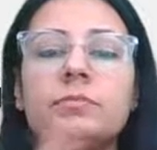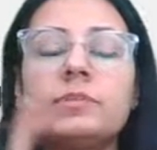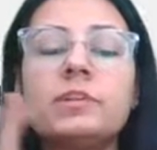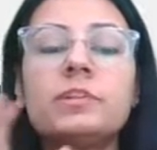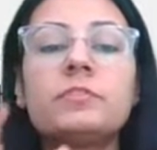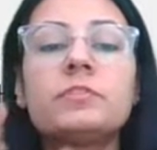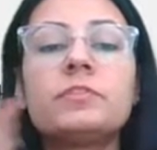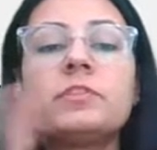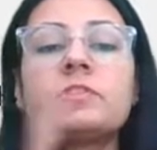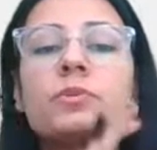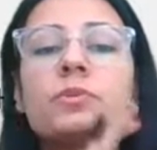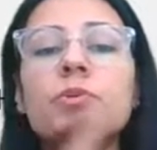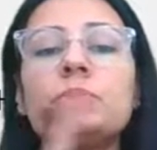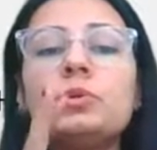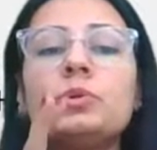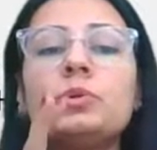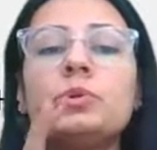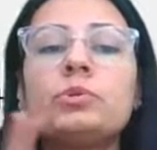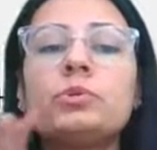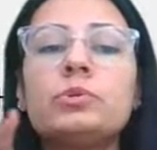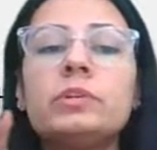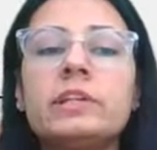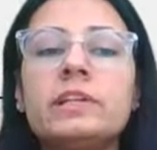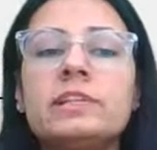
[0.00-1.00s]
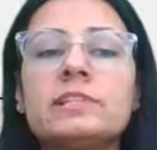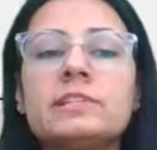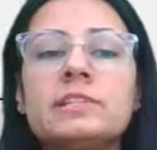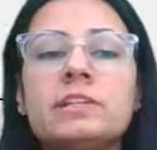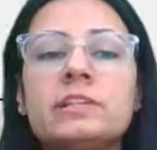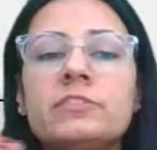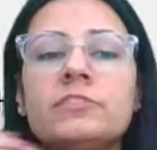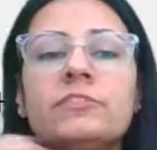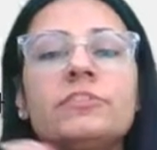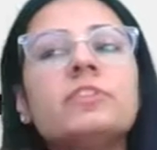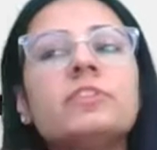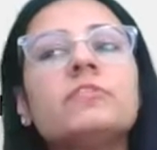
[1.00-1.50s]
Difference of 2 days,
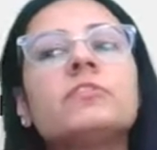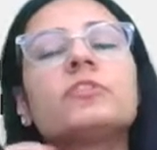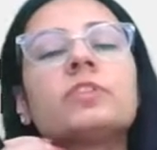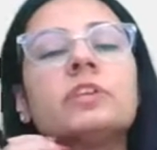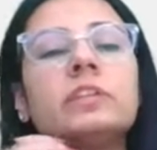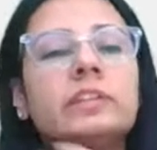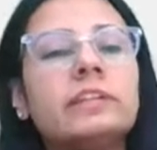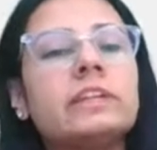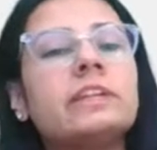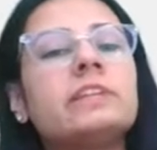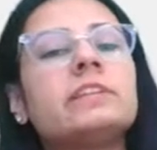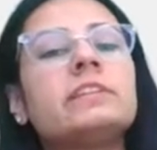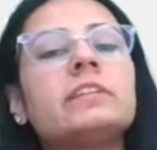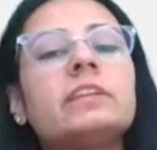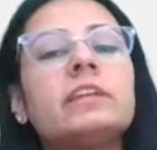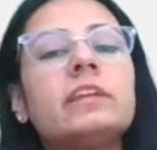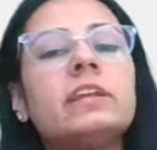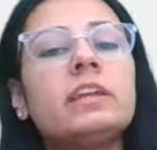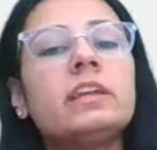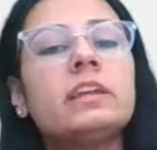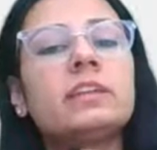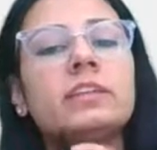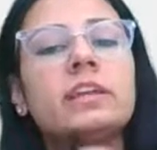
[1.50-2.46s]
that the fever on the 10th day,